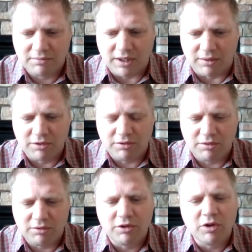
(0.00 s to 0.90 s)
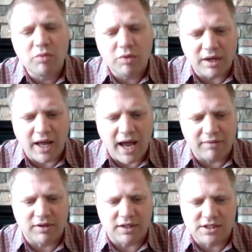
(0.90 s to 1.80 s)
you wouldn't
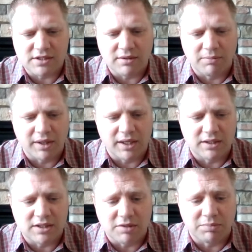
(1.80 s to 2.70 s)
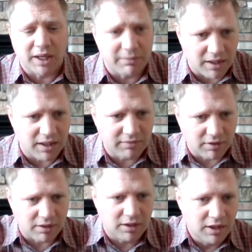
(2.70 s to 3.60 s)
have this ability to blame the
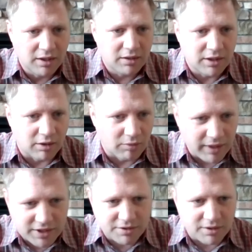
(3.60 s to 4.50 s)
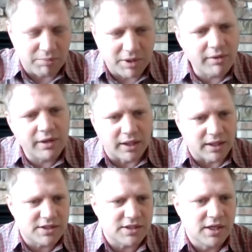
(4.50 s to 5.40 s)
evil Western
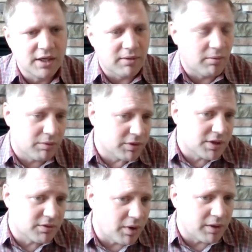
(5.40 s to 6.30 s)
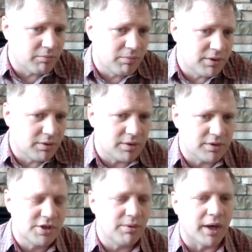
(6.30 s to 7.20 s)
imperialists, which is what Maduro
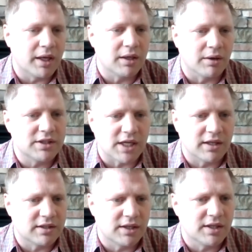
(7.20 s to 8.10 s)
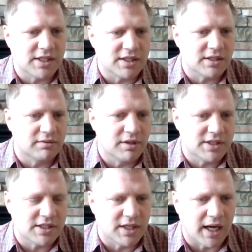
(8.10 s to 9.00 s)
is doing. He's like, this
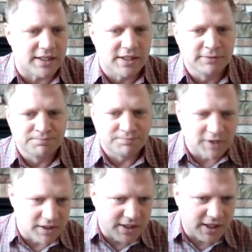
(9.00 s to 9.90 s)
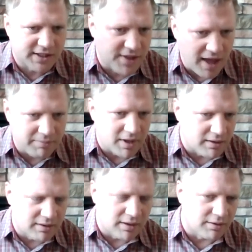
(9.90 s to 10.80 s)
isn't us, it's them that
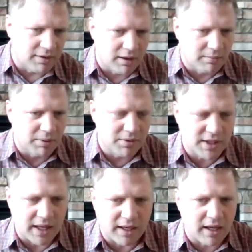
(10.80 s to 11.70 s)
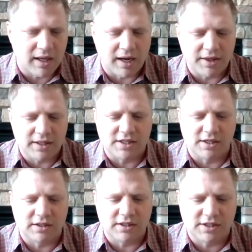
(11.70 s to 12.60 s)
that are imposing that. And I think
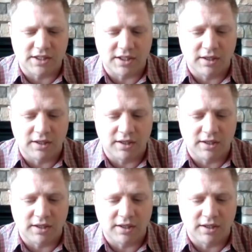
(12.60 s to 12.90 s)
it's